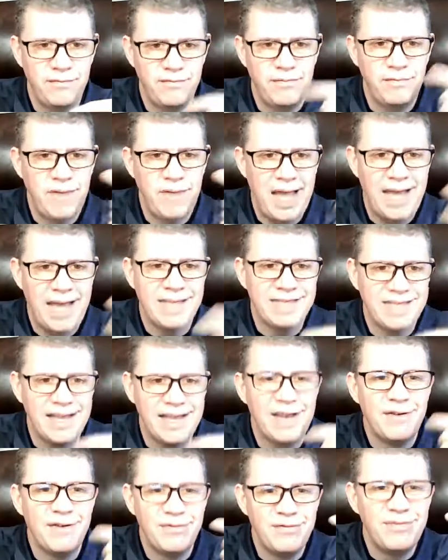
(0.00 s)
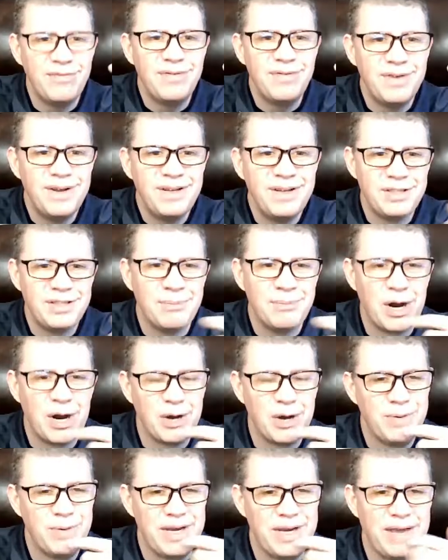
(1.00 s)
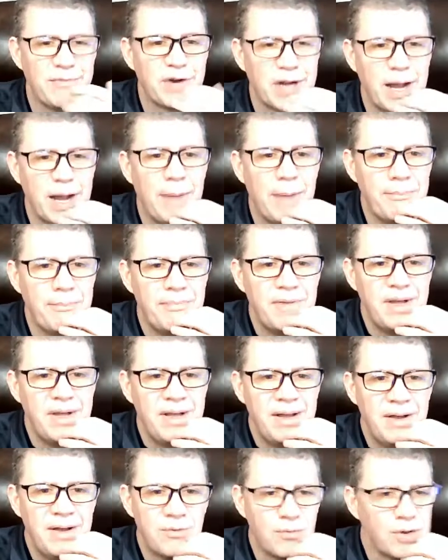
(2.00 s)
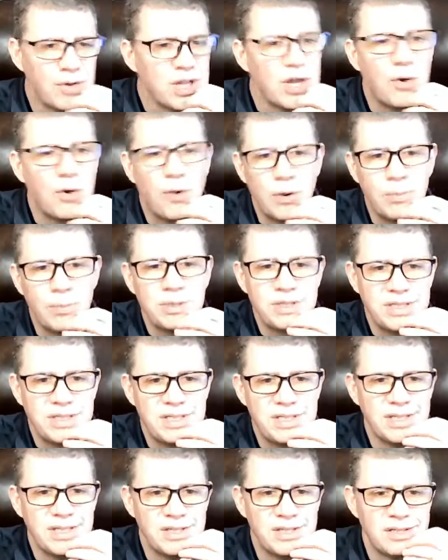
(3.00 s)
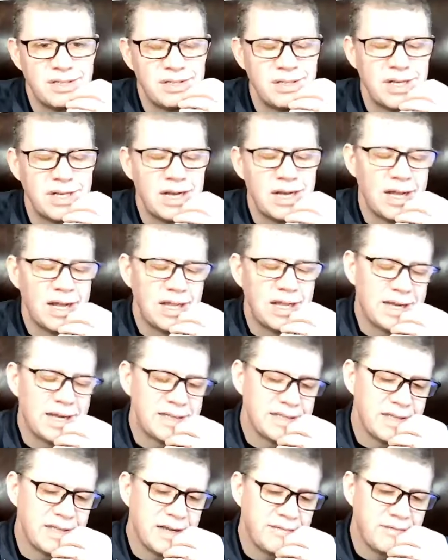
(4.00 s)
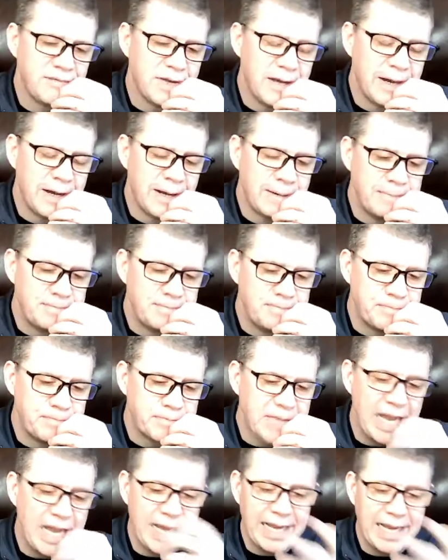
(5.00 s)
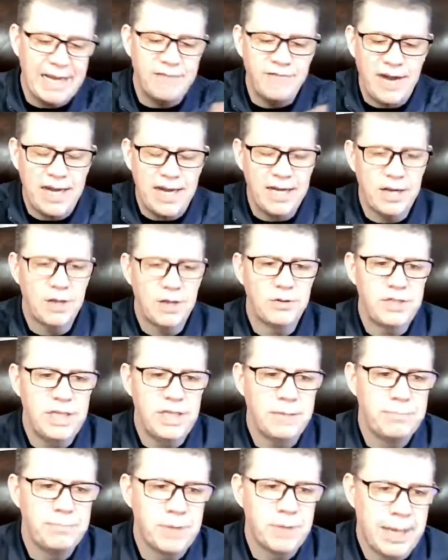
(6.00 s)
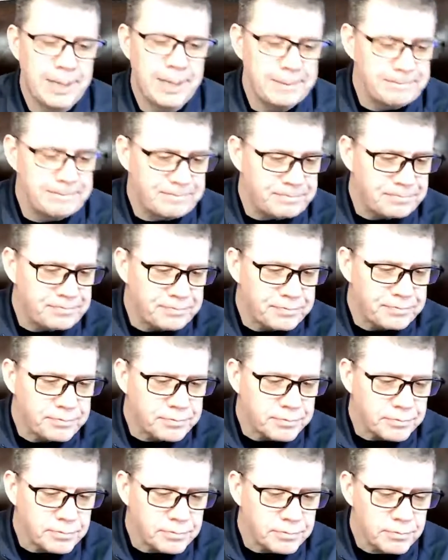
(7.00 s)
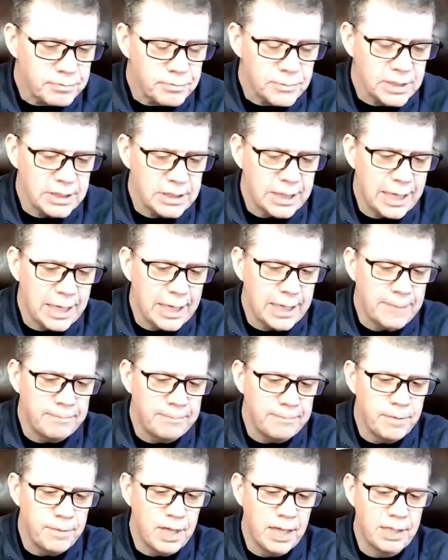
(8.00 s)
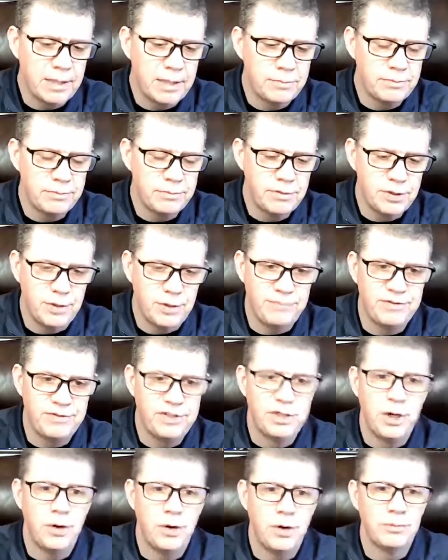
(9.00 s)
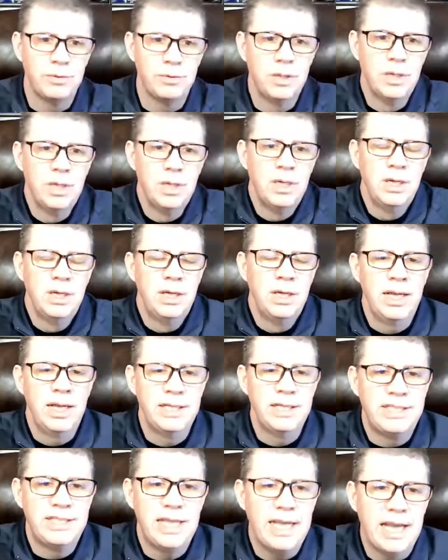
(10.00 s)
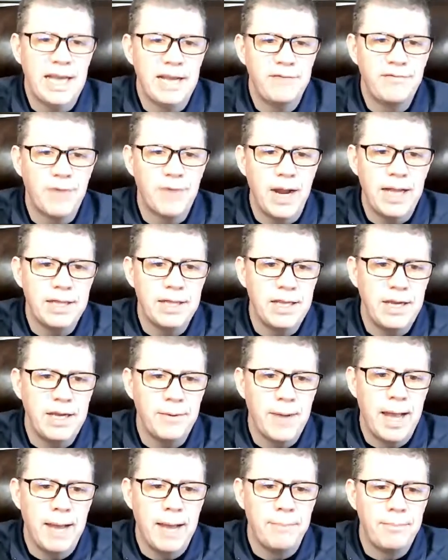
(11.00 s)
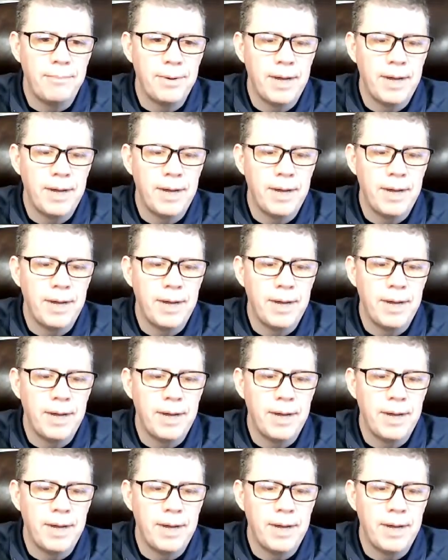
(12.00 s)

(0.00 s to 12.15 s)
as if tomorrow would never come. Really horrible decisions, a lot of stuff. I get invited to go see a play. Joey Fatone is sitting in for Anthony Rapp